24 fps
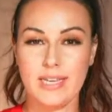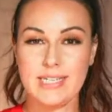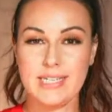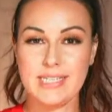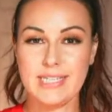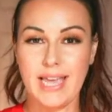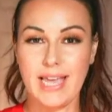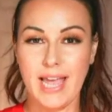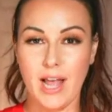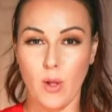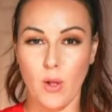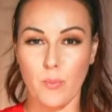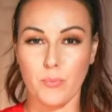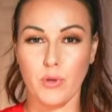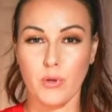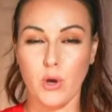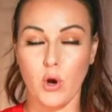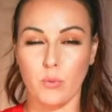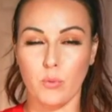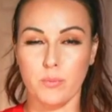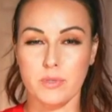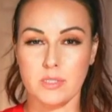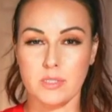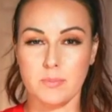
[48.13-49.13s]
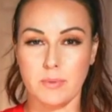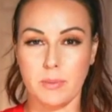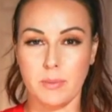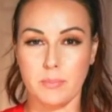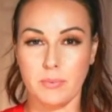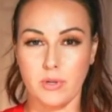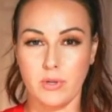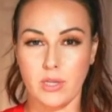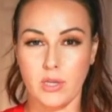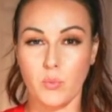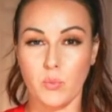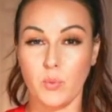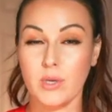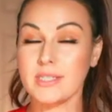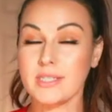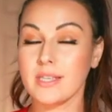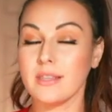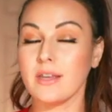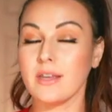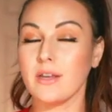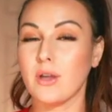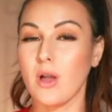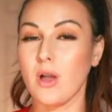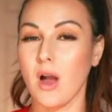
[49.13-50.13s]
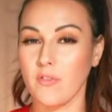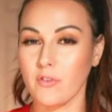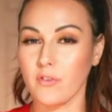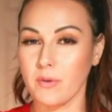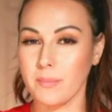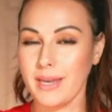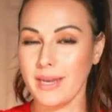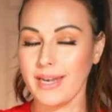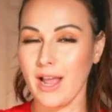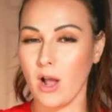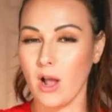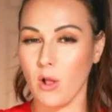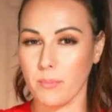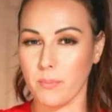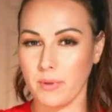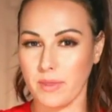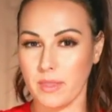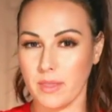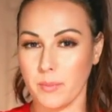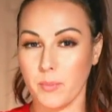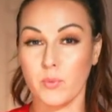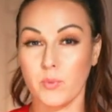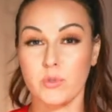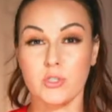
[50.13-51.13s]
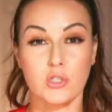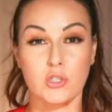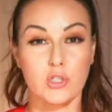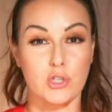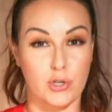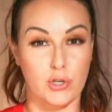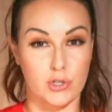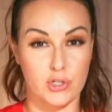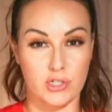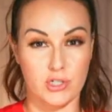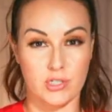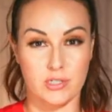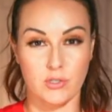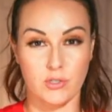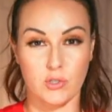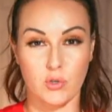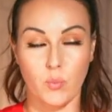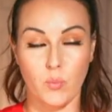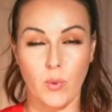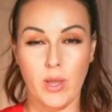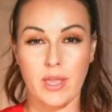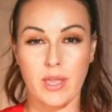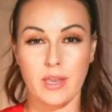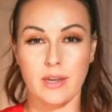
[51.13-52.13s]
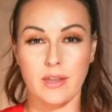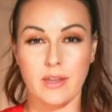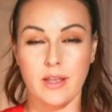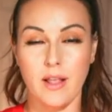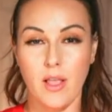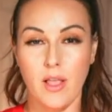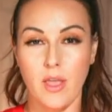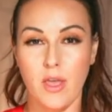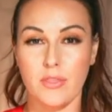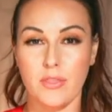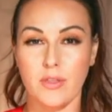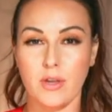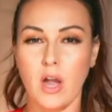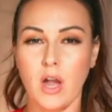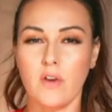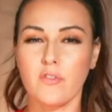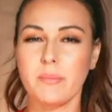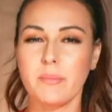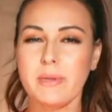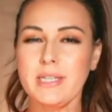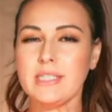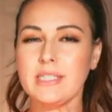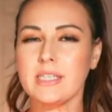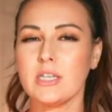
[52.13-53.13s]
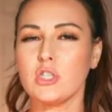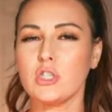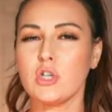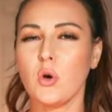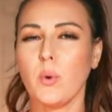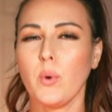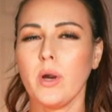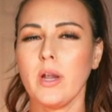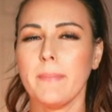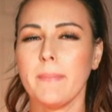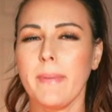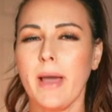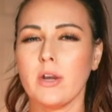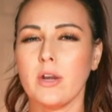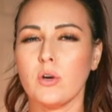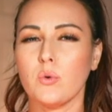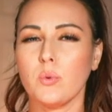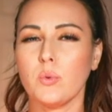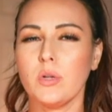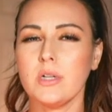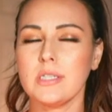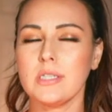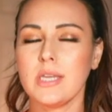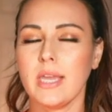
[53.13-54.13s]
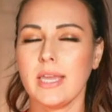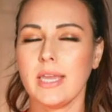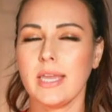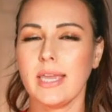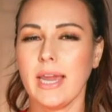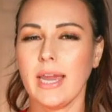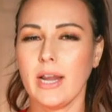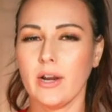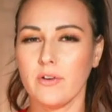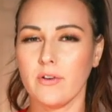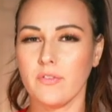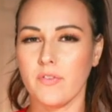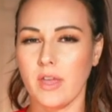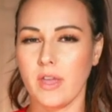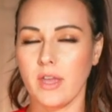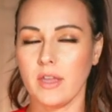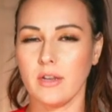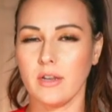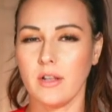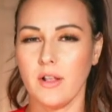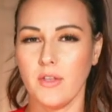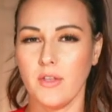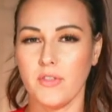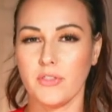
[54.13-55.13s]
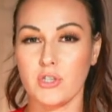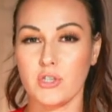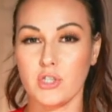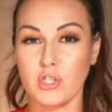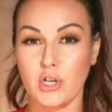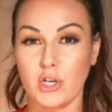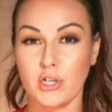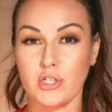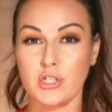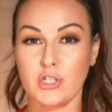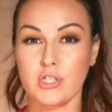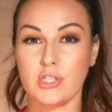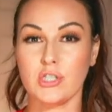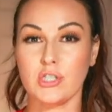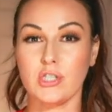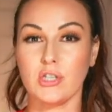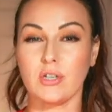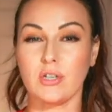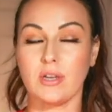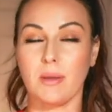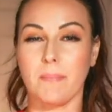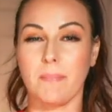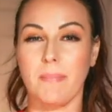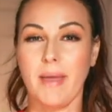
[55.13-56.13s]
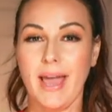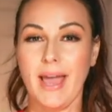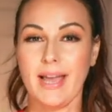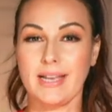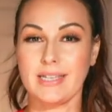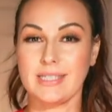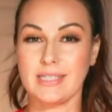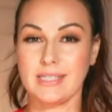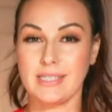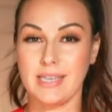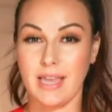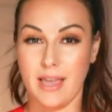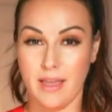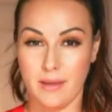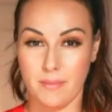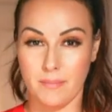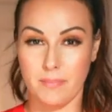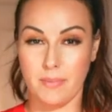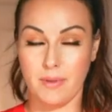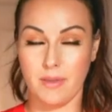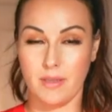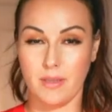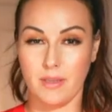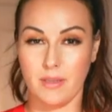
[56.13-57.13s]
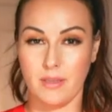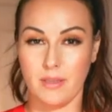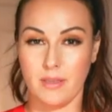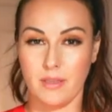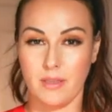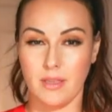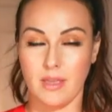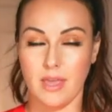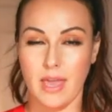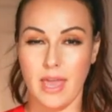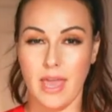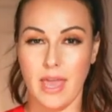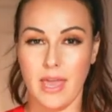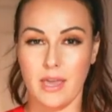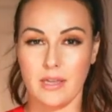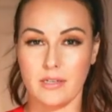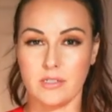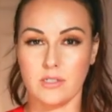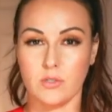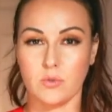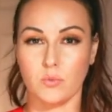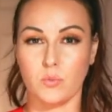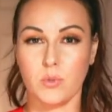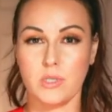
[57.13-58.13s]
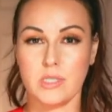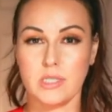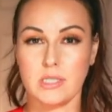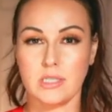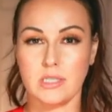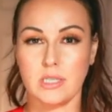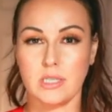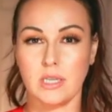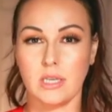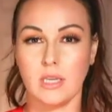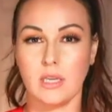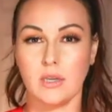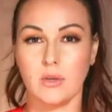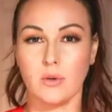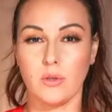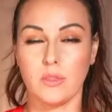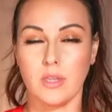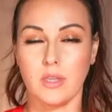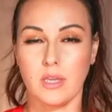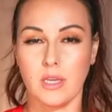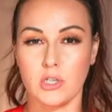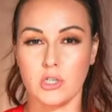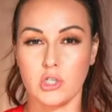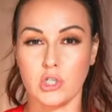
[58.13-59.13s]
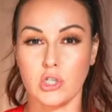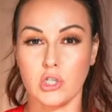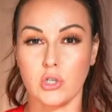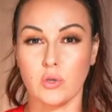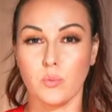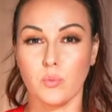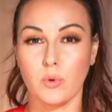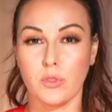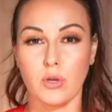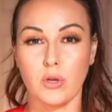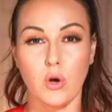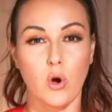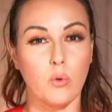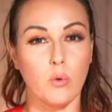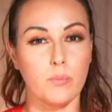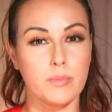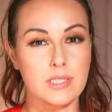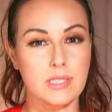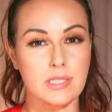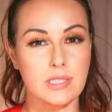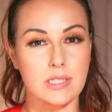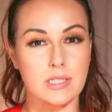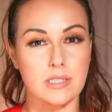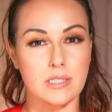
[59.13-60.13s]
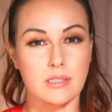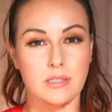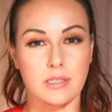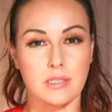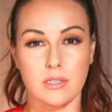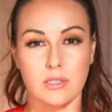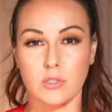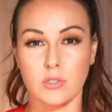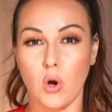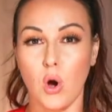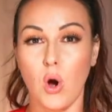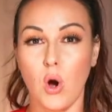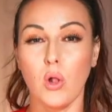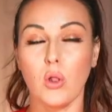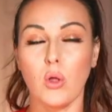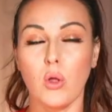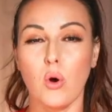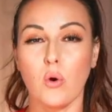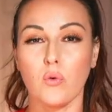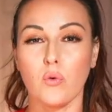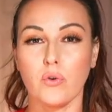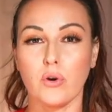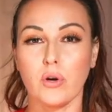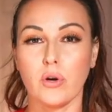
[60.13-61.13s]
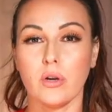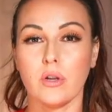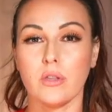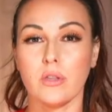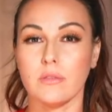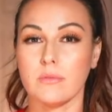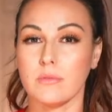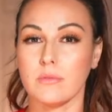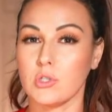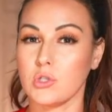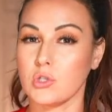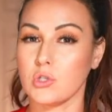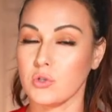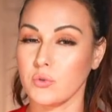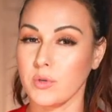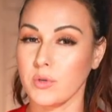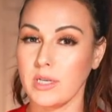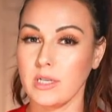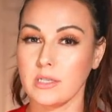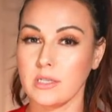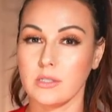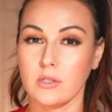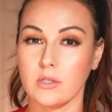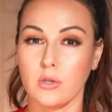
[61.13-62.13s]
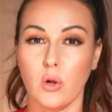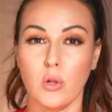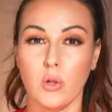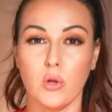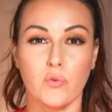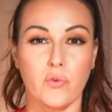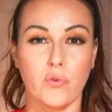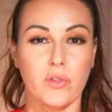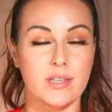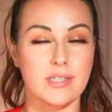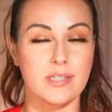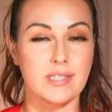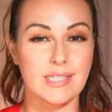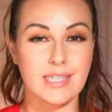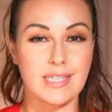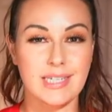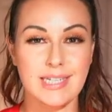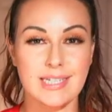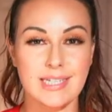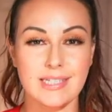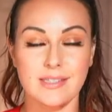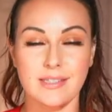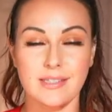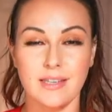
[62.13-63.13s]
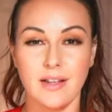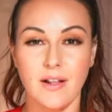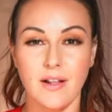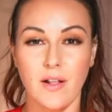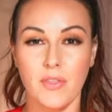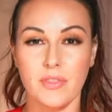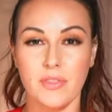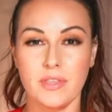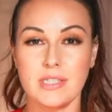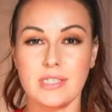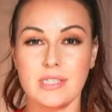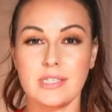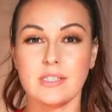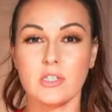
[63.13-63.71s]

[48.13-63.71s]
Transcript: to help the homeless people. It wasn't the government helping them, it was the churches. So when the government said, Don't worry about it, we'll take care of it, the churches took a back step and we see the issue with the homelessness that's all over the streets and all over the cities this is a